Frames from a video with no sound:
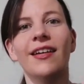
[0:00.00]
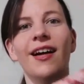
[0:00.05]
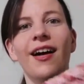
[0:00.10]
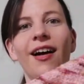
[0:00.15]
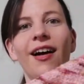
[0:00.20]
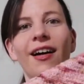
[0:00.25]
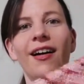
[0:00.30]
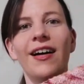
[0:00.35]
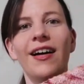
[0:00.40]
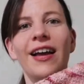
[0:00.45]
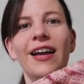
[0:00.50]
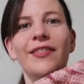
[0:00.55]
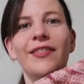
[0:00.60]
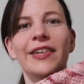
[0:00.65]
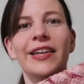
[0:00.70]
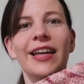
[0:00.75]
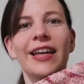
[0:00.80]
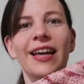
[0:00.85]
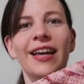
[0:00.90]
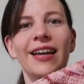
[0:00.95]
I've
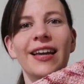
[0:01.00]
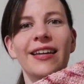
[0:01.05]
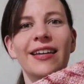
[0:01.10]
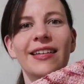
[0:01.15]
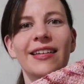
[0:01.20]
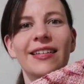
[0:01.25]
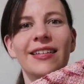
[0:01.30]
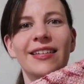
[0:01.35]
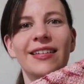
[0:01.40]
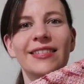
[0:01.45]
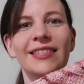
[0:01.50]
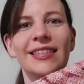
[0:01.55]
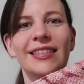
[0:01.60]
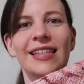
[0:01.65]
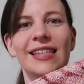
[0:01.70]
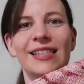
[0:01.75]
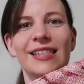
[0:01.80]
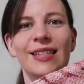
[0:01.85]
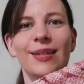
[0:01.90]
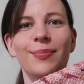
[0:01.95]
knit
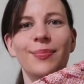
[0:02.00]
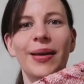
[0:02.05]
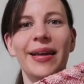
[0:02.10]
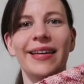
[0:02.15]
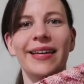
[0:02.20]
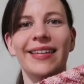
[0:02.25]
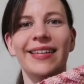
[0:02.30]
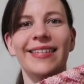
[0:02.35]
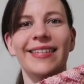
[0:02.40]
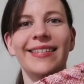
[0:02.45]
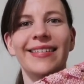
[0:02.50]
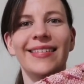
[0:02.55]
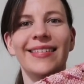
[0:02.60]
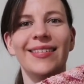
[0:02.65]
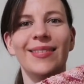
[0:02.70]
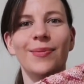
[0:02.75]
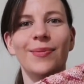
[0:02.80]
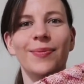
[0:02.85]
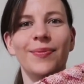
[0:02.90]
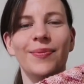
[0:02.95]
6 and a bit
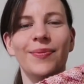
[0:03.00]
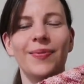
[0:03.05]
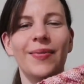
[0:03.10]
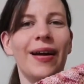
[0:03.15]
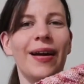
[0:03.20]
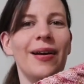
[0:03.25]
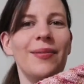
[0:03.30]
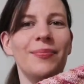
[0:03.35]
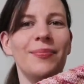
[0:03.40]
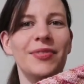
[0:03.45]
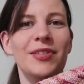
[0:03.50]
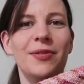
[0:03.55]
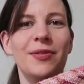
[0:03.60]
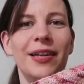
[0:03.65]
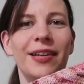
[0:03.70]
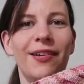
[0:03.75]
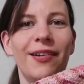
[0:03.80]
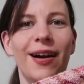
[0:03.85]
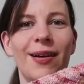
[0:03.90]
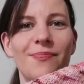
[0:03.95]

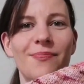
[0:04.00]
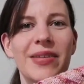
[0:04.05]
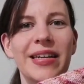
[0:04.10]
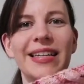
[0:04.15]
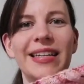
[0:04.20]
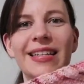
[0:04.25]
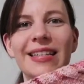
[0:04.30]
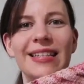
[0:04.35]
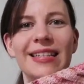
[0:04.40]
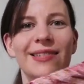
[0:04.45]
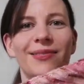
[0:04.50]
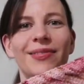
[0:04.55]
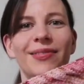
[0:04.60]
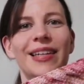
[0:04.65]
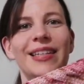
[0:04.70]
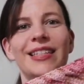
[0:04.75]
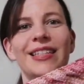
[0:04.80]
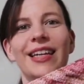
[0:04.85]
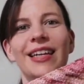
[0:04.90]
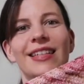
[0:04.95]
20 gram minis,
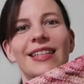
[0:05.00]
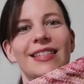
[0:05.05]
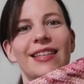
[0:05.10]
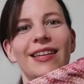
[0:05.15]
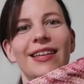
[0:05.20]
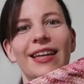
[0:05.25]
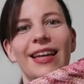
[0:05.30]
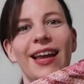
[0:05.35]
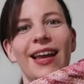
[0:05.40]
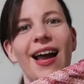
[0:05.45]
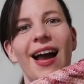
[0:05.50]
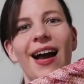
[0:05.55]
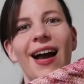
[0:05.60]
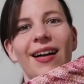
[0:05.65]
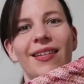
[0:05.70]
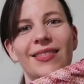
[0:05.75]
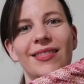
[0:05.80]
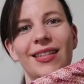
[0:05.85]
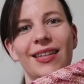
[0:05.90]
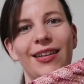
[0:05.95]
which is looking
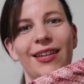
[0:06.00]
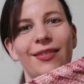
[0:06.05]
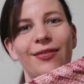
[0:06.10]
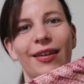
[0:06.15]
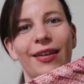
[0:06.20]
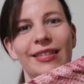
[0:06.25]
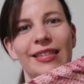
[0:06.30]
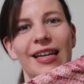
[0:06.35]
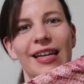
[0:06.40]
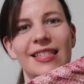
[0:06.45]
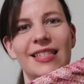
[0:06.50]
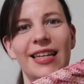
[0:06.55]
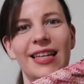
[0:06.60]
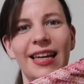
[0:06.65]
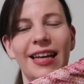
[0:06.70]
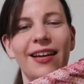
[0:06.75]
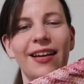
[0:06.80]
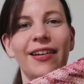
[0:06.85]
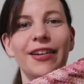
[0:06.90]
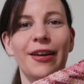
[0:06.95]
absolutely
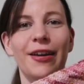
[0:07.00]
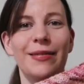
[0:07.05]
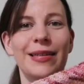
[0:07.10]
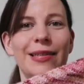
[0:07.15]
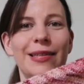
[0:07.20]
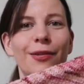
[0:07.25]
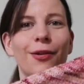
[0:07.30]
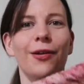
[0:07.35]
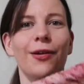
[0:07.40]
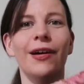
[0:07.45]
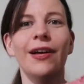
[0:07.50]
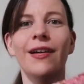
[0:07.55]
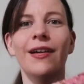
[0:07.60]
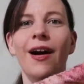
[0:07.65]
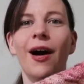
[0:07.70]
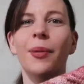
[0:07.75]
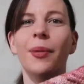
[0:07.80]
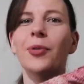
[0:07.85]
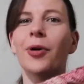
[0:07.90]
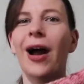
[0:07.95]
fantastic. I know
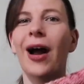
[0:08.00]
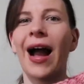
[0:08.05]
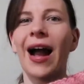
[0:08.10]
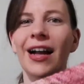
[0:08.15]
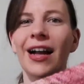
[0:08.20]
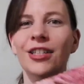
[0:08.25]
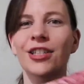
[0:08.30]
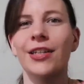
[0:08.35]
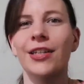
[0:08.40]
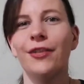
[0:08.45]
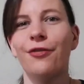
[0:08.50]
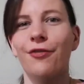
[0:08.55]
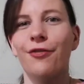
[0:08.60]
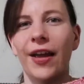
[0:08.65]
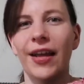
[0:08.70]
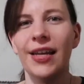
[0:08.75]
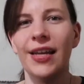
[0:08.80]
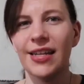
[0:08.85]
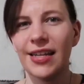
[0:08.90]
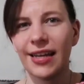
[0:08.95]
I'm not actually
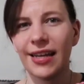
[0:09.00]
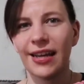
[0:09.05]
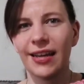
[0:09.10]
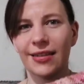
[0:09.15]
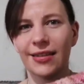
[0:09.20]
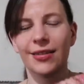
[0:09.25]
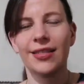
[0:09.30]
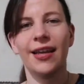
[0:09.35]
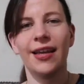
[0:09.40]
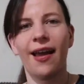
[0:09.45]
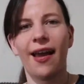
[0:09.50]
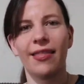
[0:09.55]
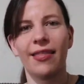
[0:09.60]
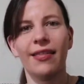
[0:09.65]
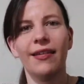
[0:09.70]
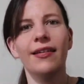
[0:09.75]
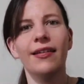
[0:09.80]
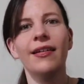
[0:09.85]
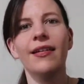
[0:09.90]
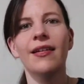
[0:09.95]
fading it
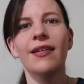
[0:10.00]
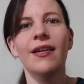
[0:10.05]
together